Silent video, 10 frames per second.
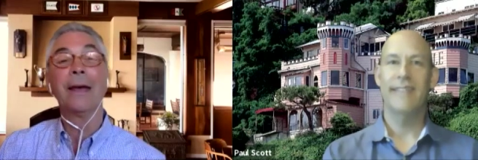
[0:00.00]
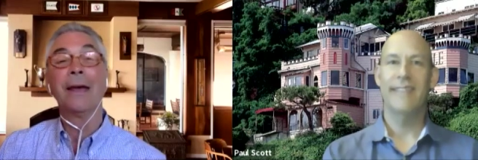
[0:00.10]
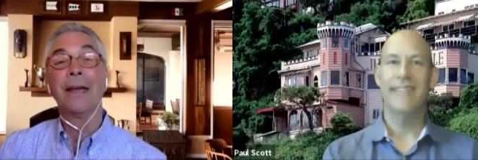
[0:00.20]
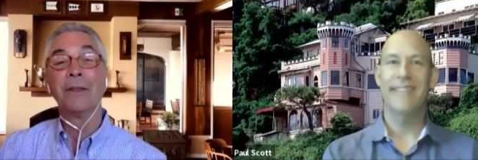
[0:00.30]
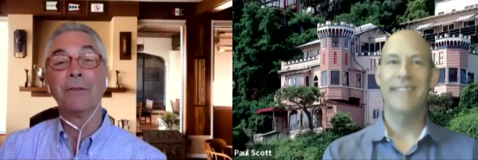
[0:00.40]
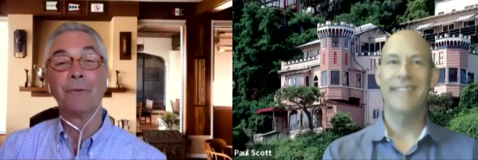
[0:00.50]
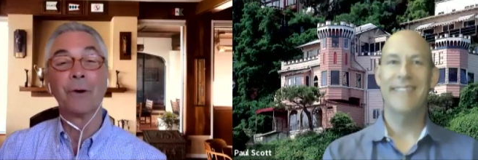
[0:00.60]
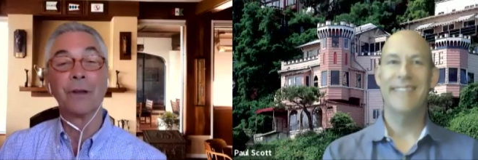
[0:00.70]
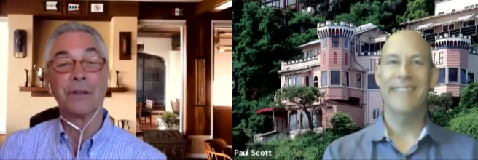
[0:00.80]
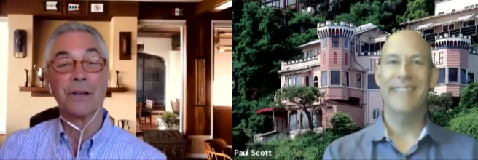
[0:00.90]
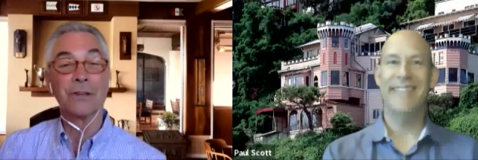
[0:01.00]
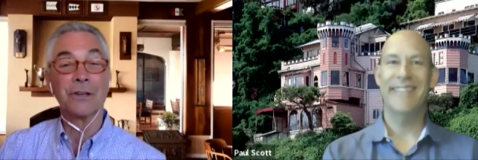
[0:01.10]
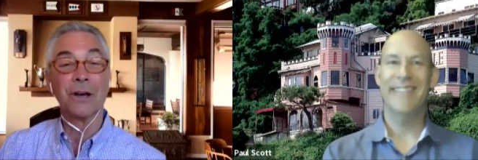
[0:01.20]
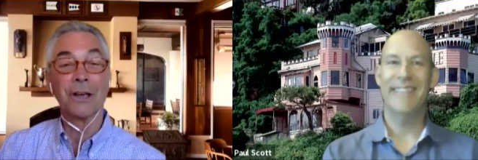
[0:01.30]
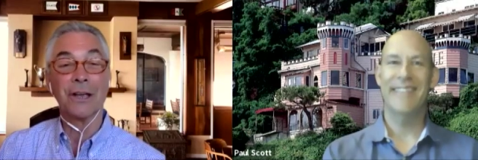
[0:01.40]
Speaker 1: in the 40s as a
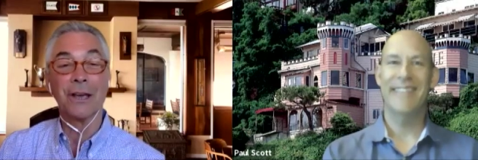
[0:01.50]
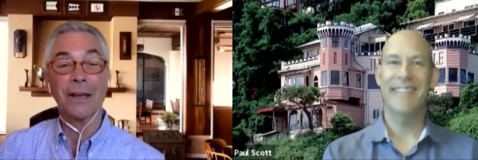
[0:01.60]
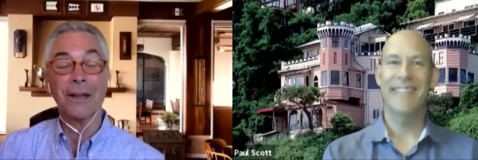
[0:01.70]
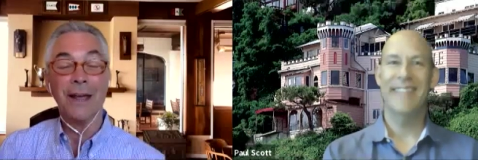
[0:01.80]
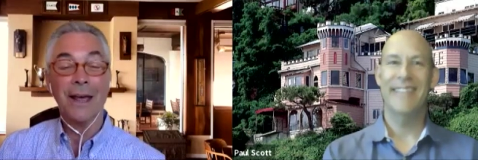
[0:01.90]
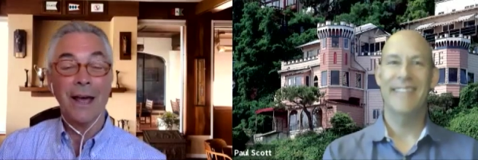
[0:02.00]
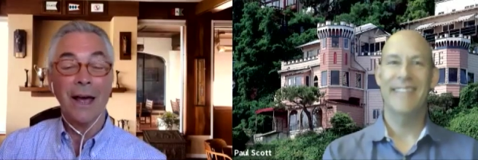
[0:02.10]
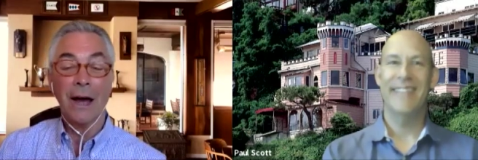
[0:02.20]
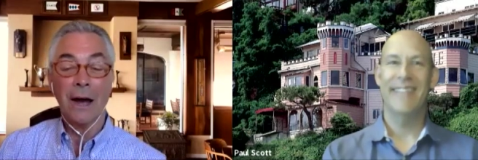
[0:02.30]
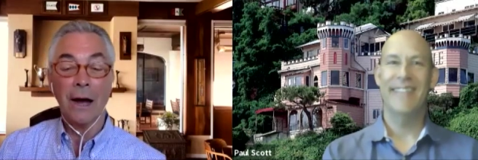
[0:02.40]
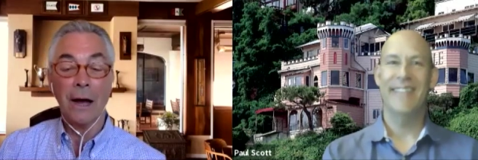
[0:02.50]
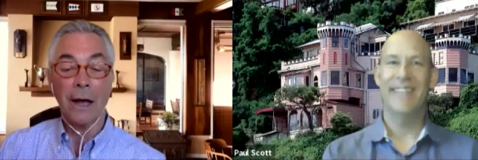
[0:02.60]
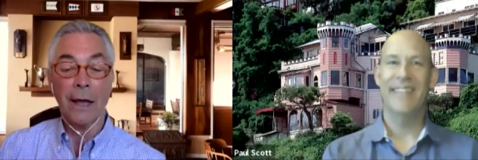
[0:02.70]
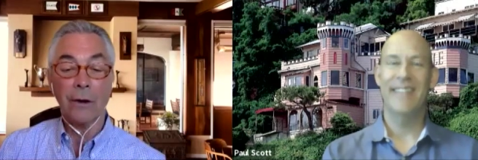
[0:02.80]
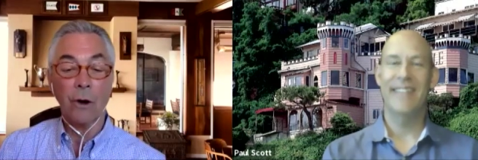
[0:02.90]
young kid, uh,
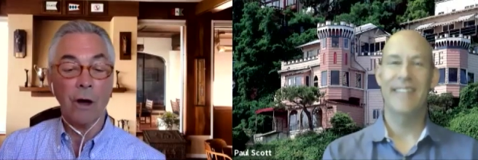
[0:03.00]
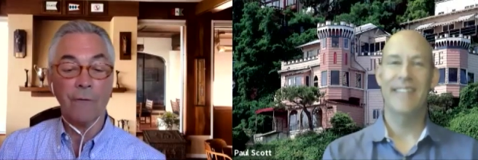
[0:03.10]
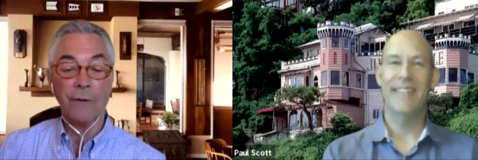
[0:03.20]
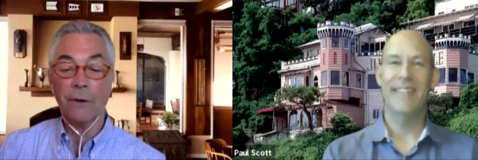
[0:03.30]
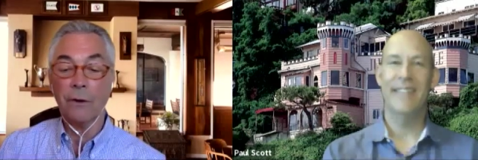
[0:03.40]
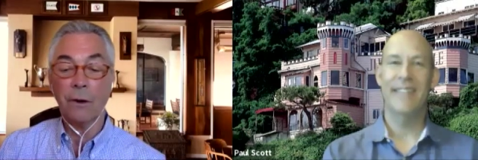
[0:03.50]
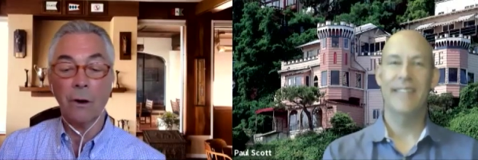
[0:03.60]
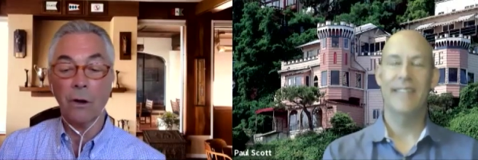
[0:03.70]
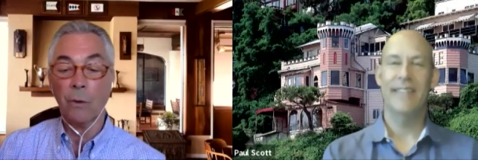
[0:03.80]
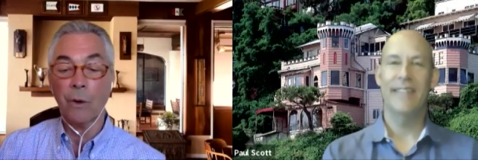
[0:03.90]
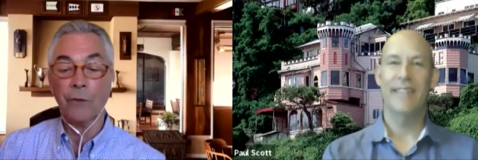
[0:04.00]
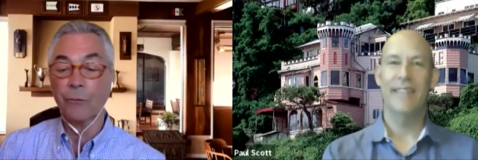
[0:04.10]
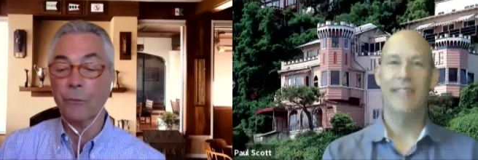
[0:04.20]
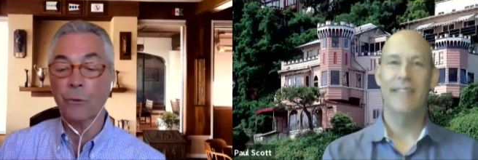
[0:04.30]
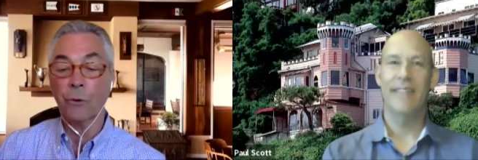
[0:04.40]
and often all the way
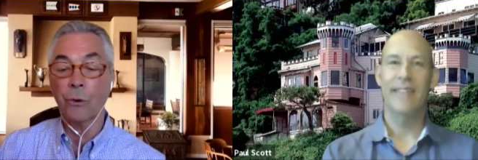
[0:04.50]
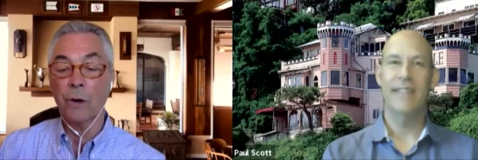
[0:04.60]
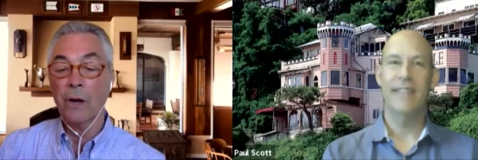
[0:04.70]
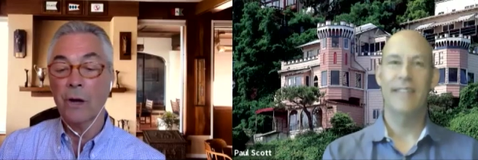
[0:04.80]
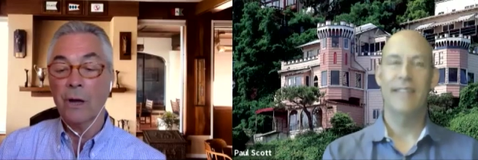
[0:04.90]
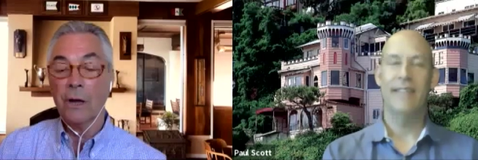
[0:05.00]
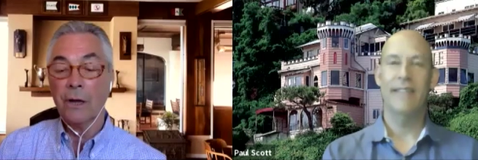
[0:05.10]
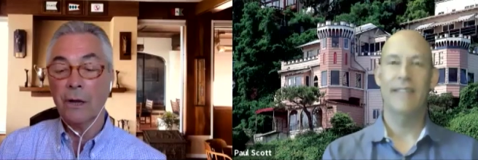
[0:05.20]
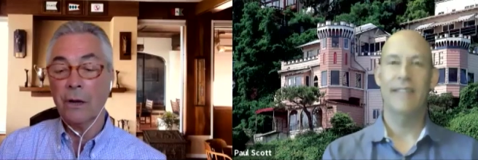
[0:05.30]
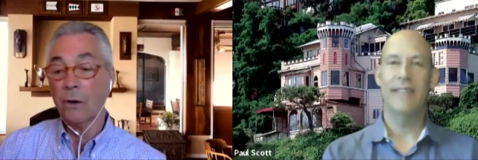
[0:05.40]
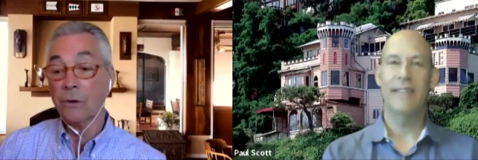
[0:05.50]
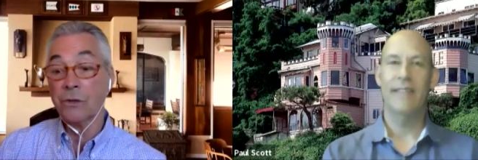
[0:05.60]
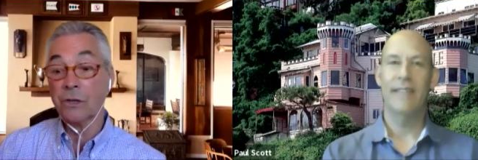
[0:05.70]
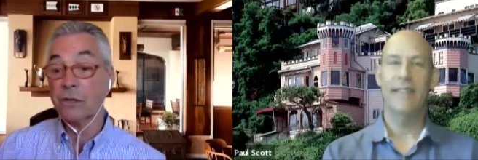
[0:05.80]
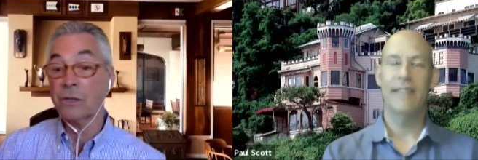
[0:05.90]
through, you know,
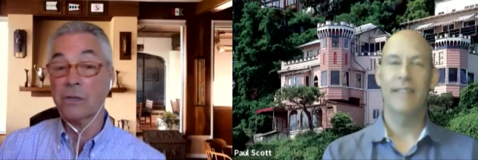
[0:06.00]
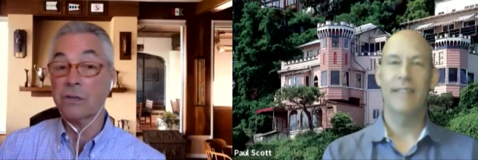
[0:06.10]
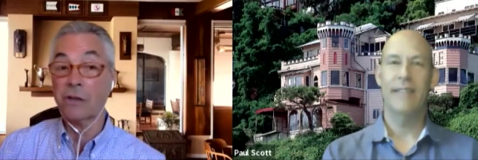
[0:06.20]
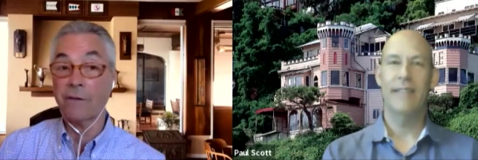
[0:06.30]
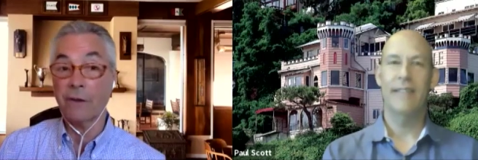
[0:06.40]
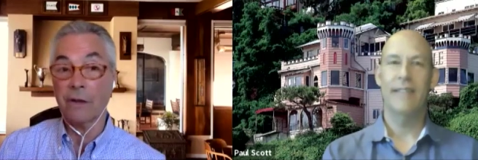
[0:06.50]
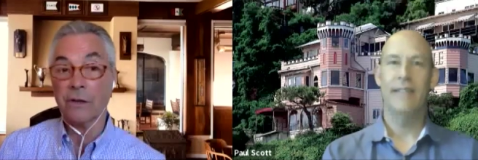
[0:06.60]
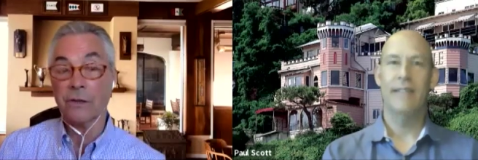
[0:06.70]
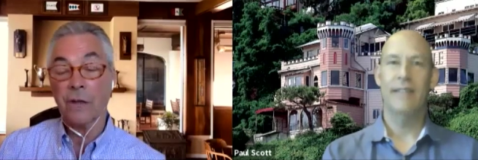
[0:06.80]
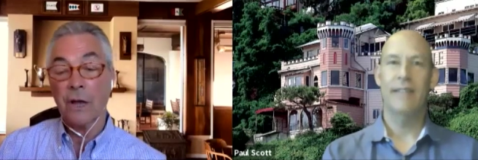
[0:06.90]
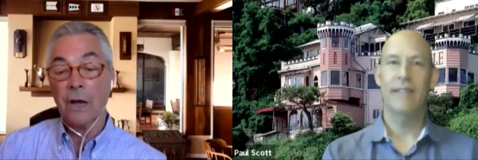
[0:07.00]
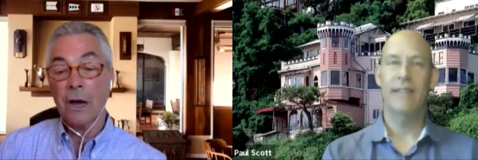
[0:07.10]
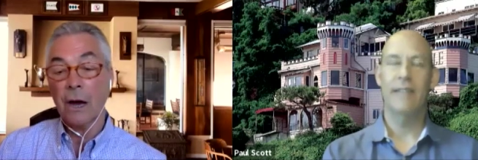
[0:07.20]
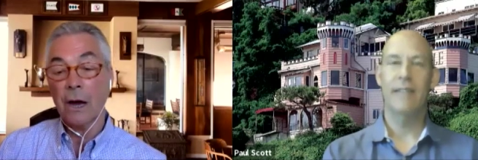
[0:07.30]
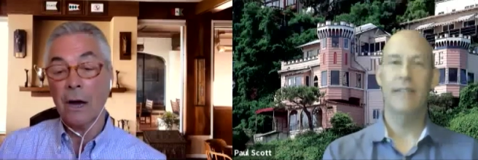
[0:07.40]
60s and 70s.
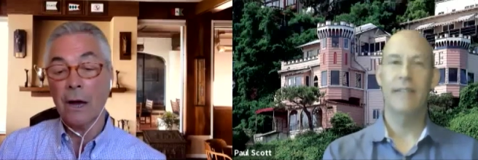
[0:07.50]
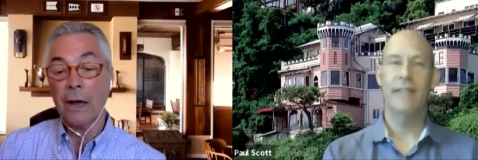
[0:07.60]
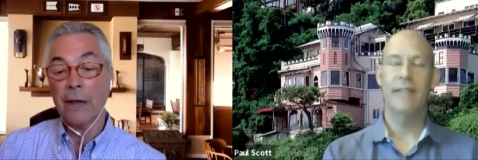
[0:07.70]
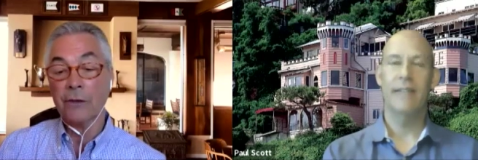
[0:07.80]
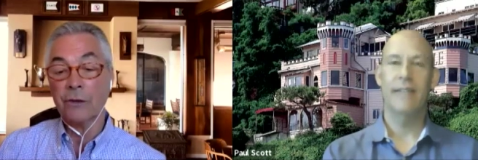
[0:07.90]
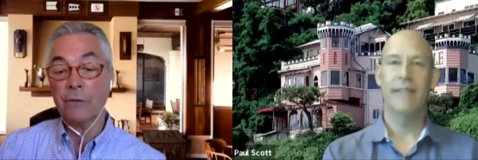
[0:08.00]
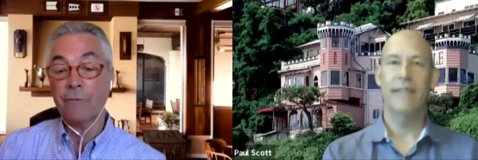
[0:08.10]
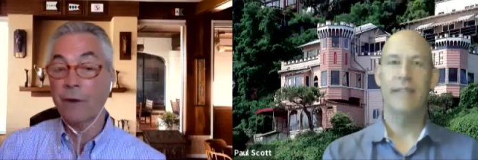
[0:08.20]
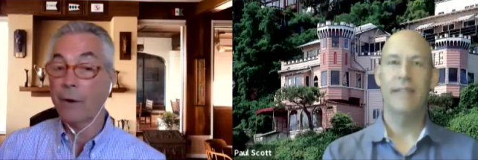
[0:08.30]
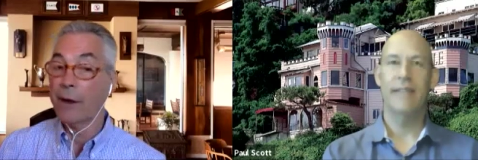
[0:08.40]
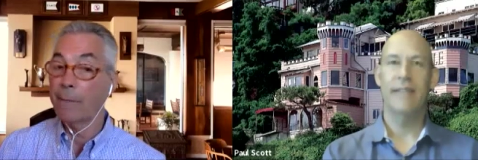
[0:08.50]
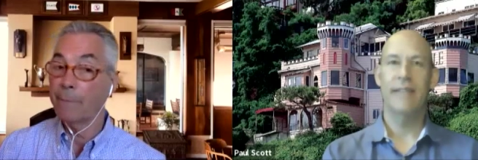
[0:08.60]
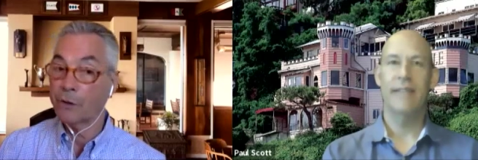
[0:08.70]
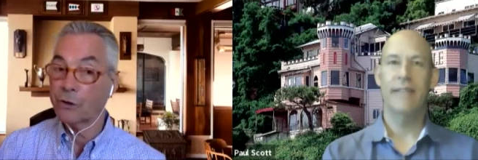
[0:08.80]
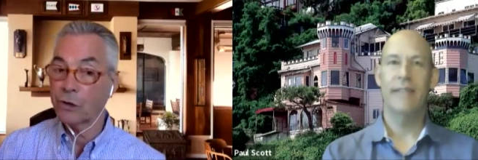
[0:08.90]
Uh, it's a very
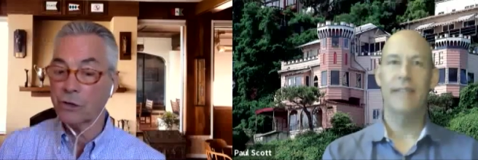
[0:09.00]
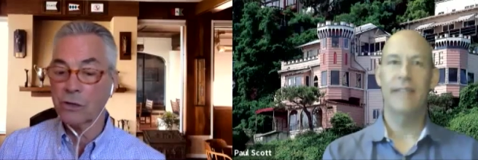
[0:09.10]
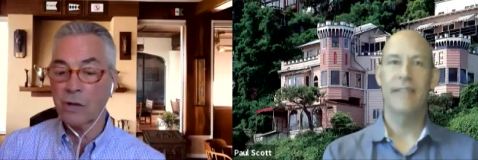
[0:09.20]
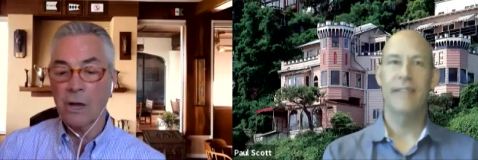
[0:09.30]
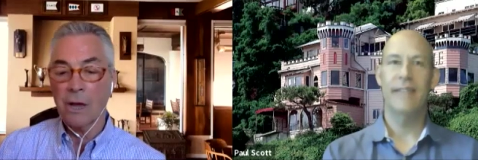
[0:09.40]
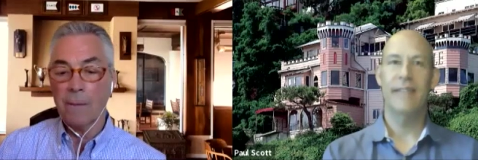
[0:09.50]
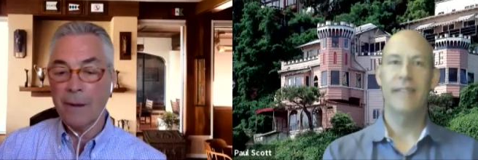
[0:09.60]
ambitious, but